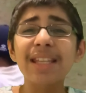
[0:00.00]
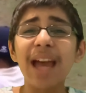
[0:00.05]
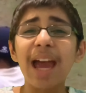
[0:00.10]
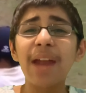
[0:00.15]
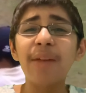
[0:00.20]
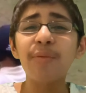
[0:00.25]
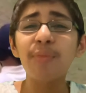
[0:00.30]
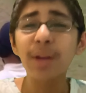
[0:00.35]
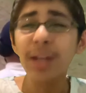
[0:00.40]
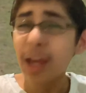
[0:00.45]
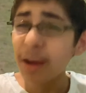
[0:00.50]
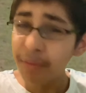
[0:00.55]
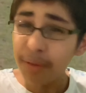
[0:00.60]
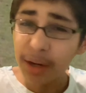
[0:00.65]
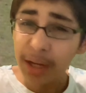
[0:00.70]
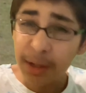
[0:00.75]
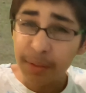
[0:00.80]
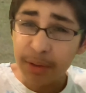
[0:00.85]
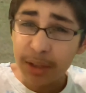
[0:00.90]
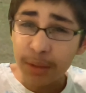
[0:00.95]
and whenever
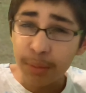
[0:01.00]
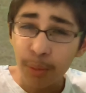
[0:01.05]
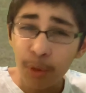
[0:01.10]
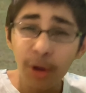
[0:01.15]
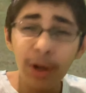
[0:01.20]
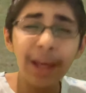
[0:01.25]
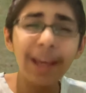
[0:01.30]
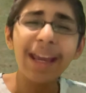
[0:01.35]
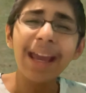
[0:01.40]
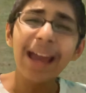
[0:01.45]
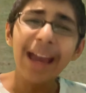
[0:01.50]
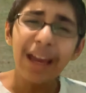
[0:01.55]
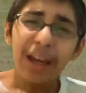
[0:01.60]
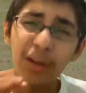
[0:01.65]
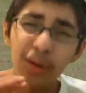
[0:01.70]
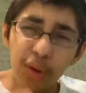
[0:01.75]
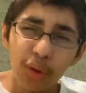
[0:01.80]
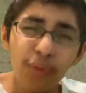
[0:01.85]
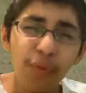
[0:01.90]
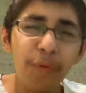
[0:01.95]
he was bowling,
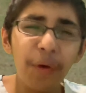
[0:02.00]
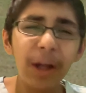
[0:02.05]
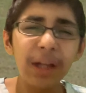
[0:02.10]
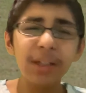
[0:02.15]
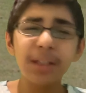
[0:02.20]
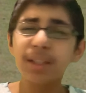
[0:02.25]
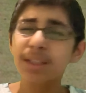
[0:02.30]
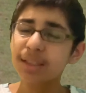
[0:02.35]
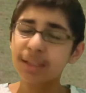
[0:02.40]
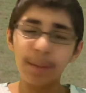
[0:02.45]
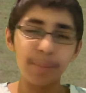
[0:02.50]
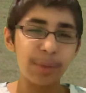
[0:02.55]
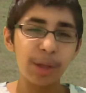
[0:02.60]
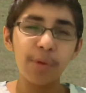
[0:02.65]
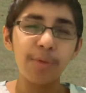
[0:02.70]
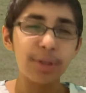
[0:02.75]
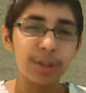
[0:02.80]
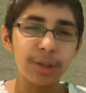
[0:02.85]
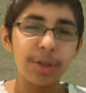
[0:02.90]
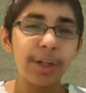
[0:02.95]
you felt something
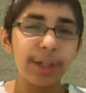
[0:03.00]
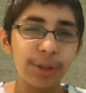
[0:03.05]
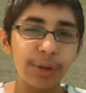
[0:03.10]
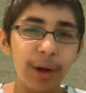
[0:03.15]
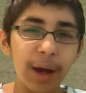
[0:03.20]
was going to